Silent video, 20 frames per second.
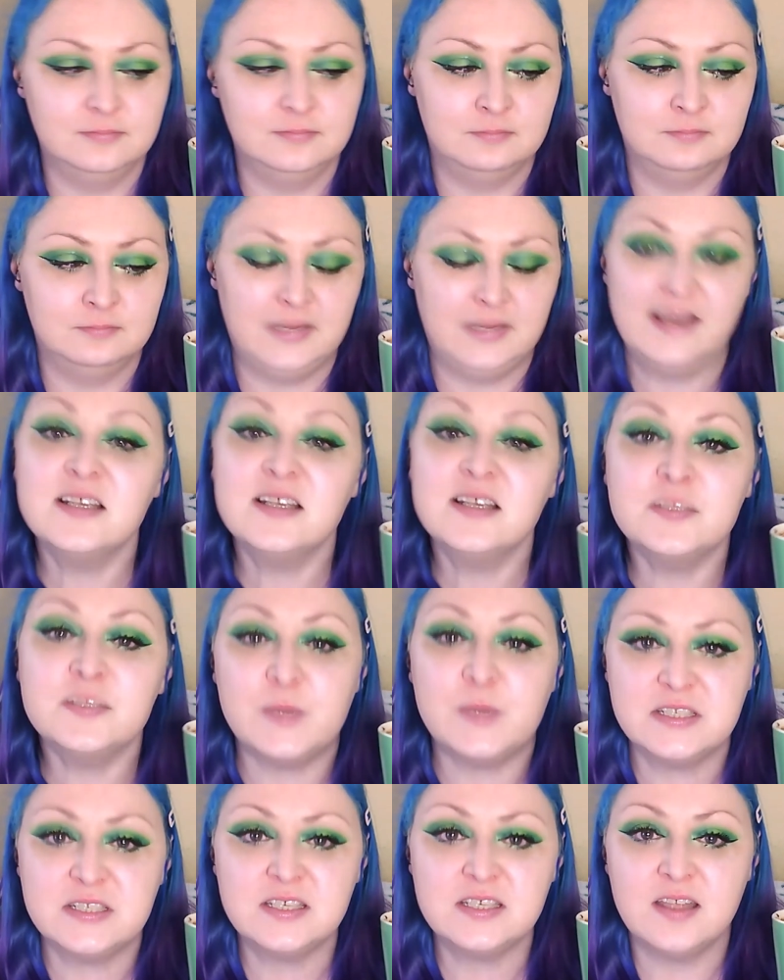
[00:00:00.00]
My
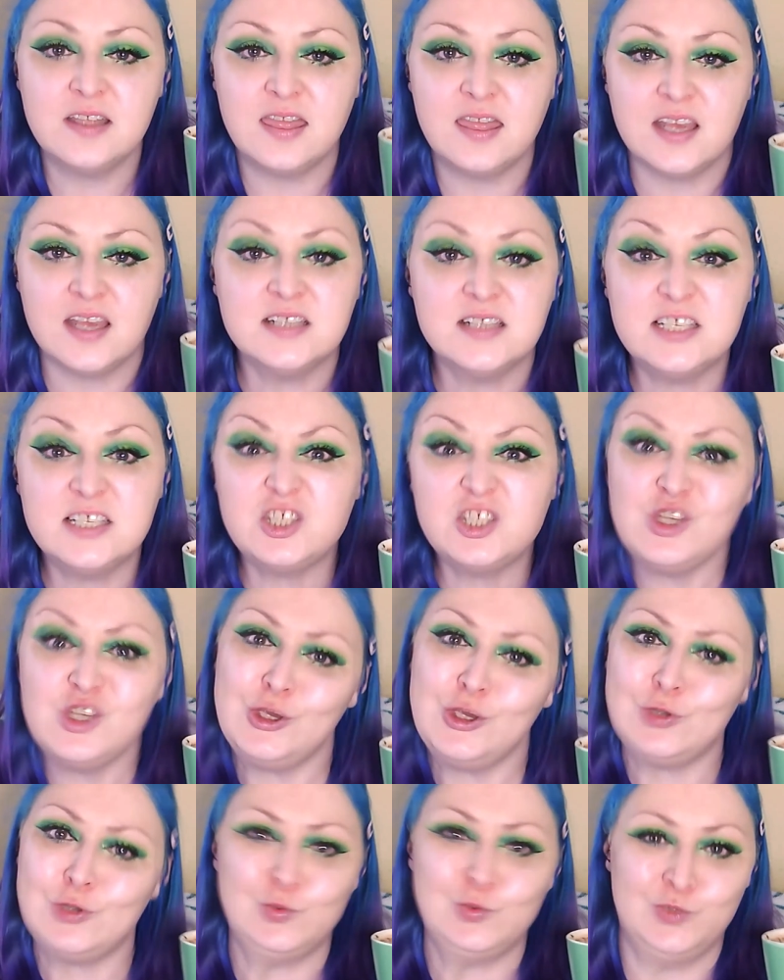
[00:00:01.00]
husband thinks it's
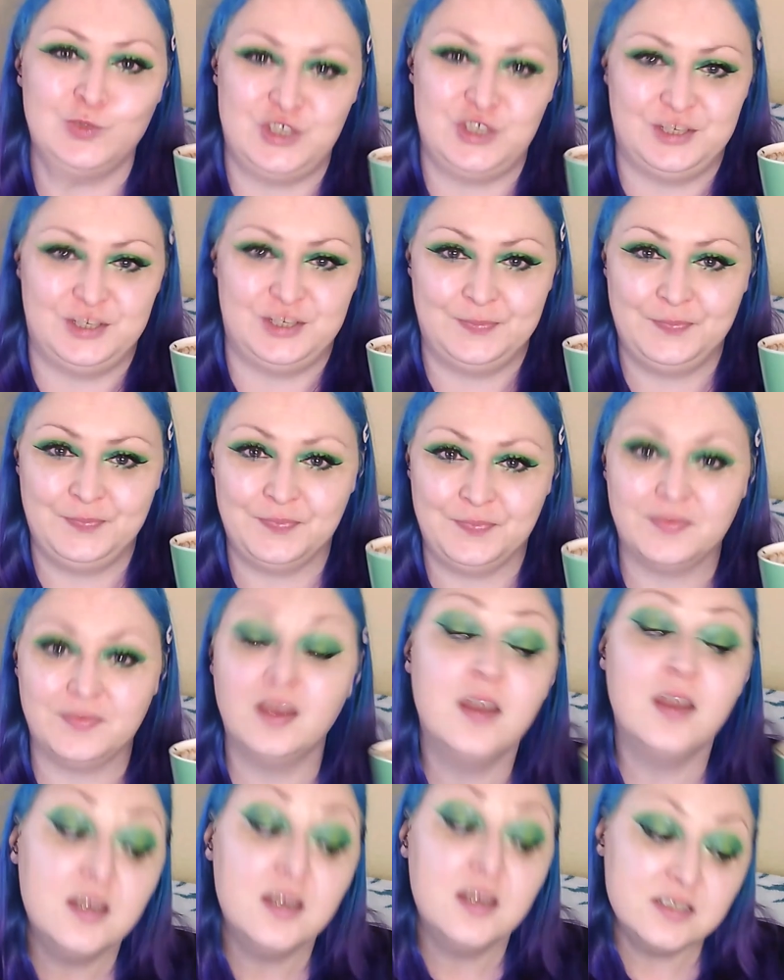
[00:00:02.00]
huge.
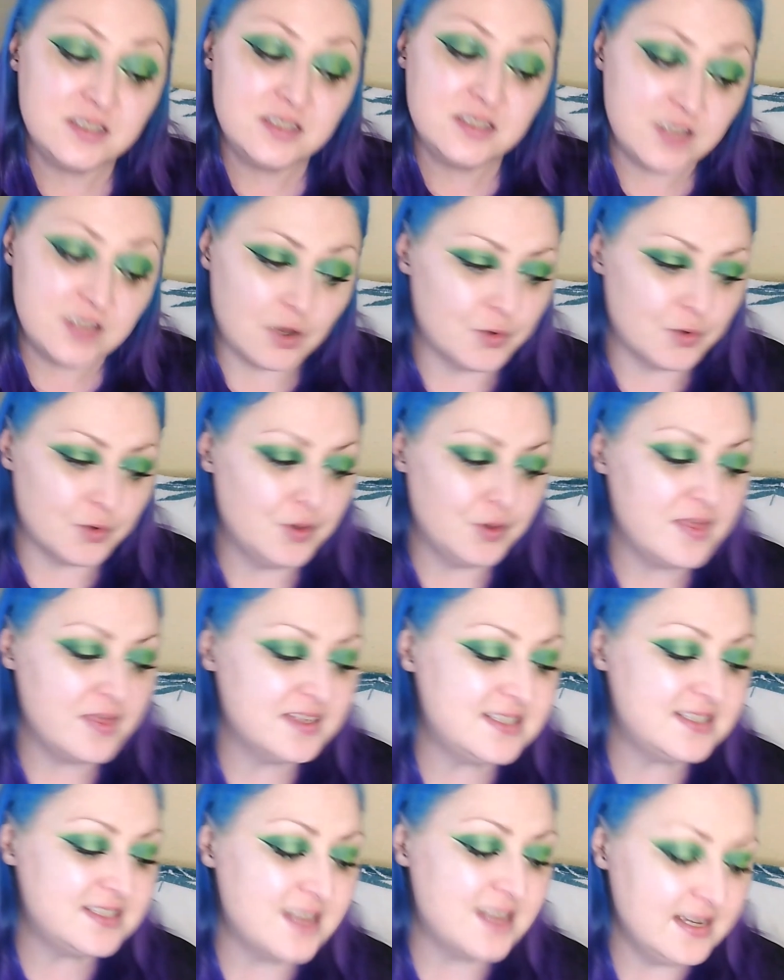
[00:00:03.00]
So the
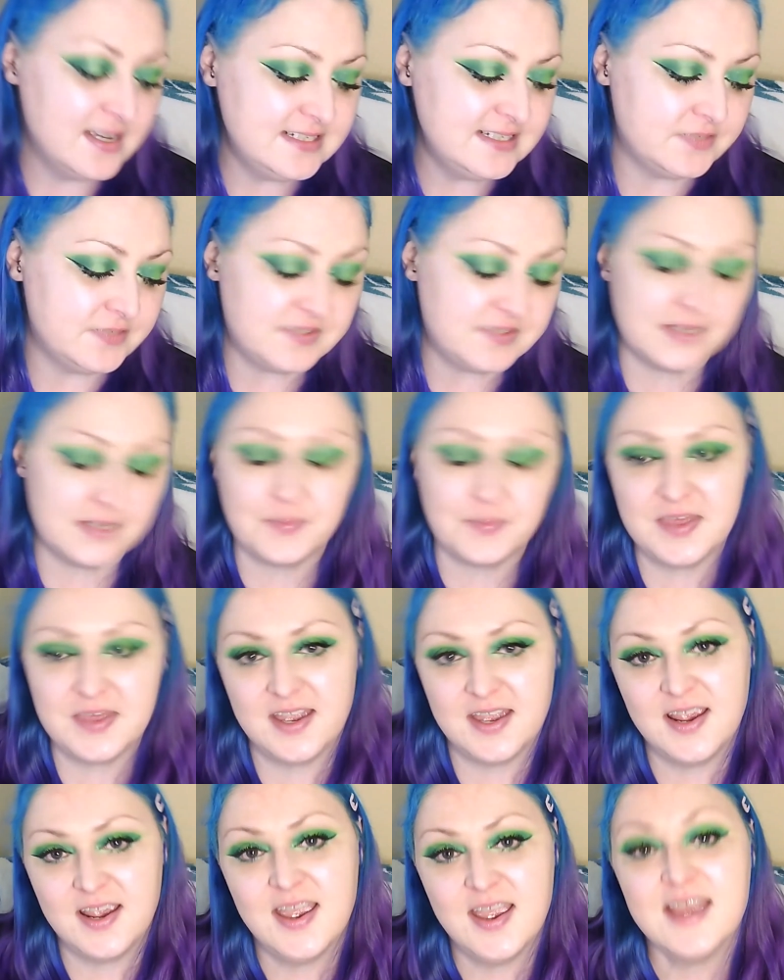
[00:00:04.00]
size of
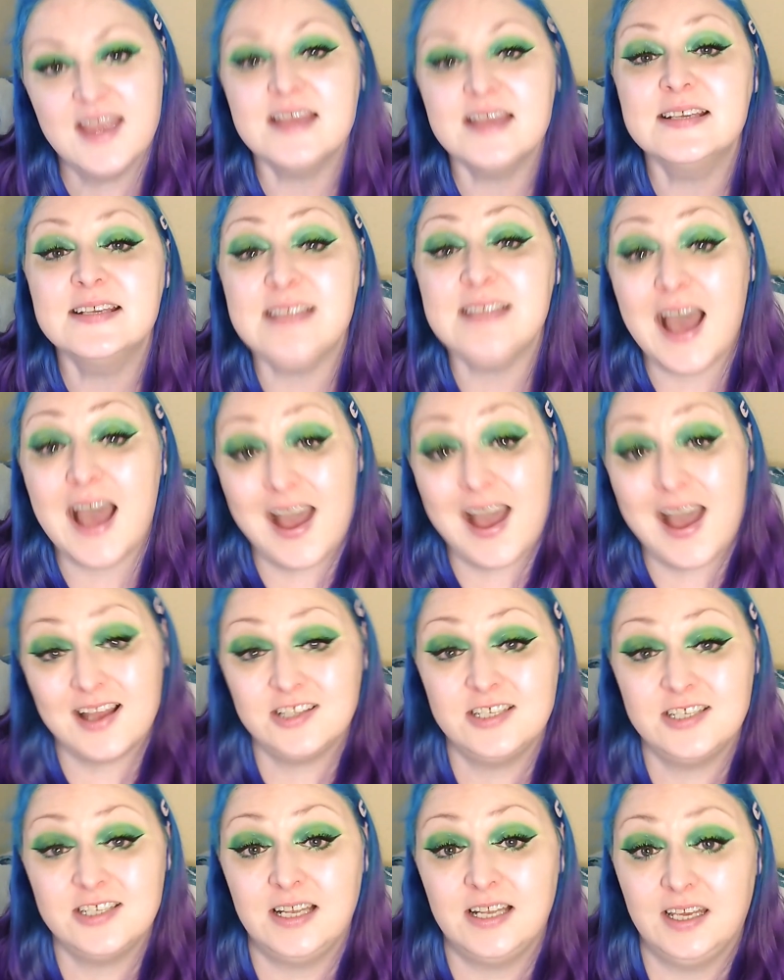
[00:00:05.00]
something is
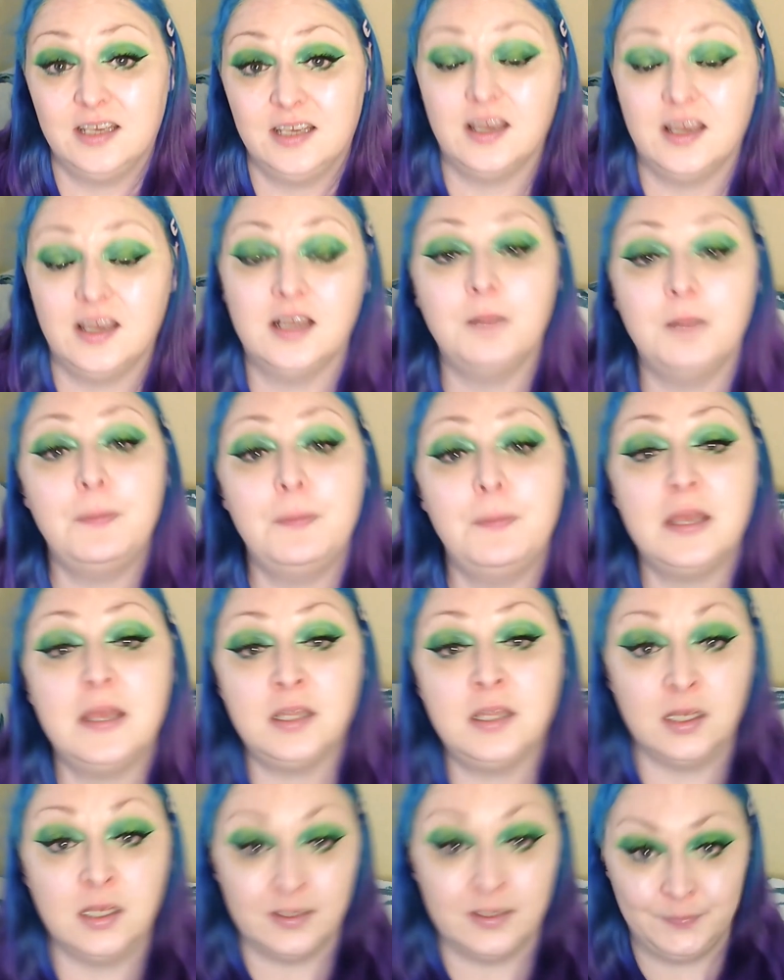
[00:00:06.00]
actually an
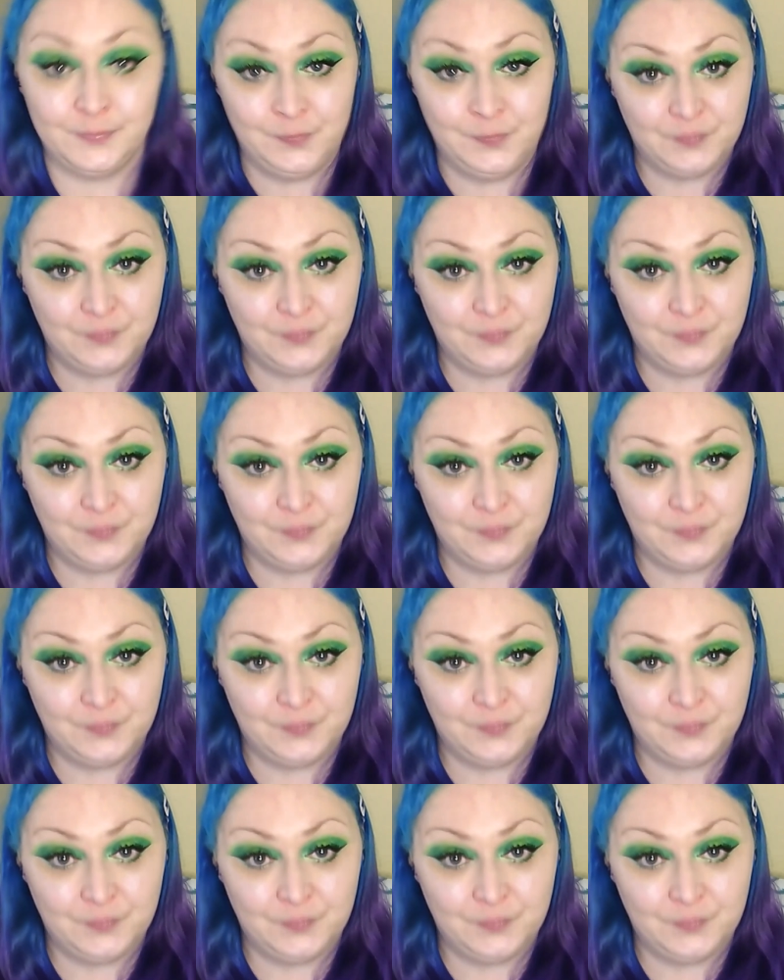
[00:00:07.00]
opinion.